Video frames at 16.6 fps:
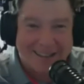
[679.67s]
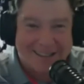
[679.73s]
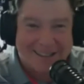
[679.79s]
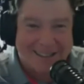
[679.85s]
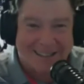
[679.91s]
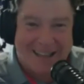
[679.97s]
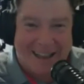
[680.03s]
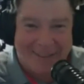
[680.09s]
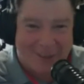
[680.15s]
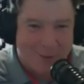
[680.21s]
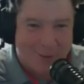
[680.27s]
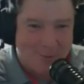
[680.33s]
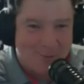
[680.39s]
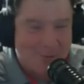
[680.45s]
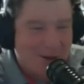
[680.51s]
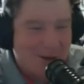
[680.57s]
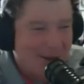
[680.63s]
national
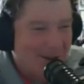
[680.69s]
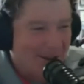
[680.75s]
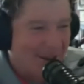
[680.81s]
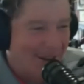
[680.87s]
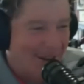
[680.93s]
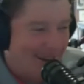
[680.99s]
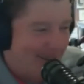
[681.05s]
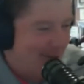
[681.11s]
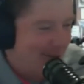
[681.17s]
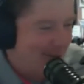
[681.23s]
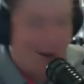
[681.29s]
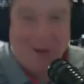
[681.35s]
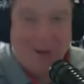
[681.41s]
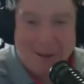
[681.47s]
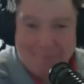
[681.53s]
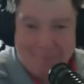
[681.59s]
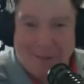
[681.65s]
anthem
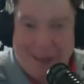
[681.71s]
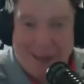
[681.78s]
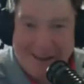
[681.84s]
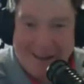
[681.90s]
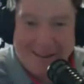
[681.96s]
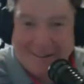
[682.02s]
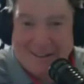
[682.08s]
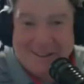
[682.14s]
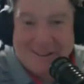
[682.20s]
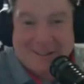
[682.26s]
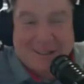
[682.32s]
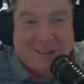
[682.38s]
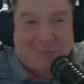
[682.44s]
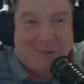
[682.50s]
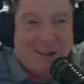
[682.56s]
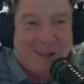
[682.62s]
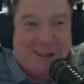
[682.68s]
playing it because
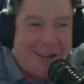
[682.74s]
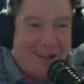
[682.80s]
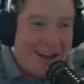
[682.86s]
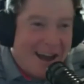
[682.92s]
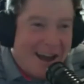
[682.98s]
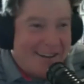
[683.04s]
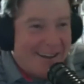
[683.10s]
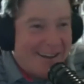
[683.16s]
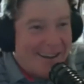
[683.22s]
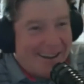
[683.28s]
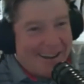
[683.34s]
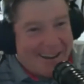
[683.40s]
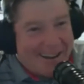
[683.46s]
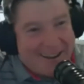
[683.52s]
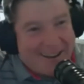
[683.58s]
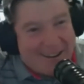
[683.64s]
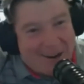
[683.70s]
there's really not
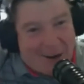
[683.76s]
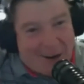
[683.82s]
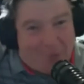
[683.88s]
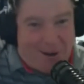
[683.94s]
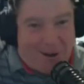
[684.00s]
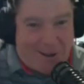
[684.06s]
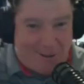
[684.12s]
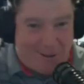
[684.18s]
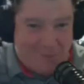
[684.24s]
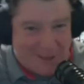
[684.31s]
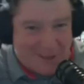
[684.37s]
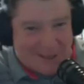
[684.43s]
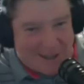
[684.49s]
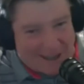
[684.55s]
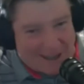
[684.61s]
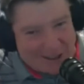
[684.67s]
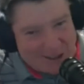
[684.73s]
a rhythm to
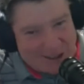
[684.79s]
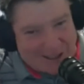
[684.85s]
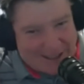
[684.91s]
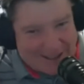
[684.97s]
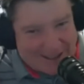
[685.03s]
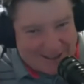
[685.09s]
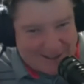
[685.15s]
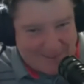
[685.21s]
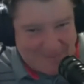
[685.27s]
the national anthem.